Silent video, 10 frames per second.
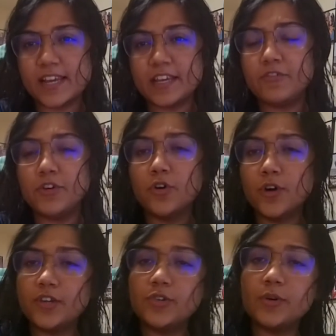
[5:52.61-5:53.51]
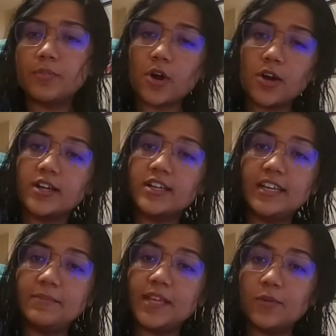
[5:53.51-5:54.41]
Like if you go into a product
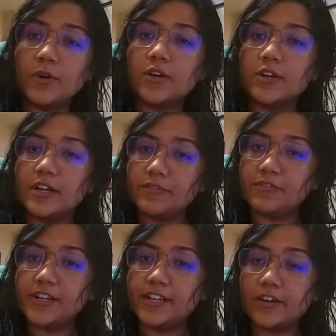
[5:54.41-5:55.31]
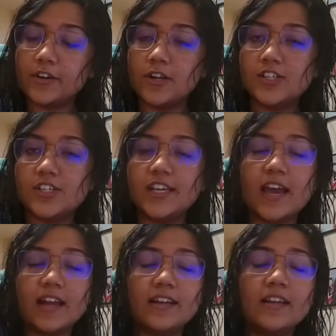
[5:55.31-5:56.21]
team, they'll work on a different technology,
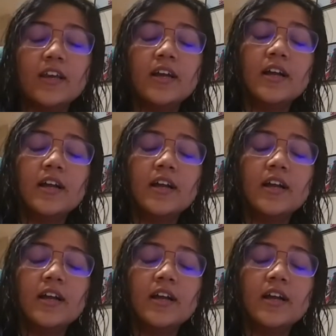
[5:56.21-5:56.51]
and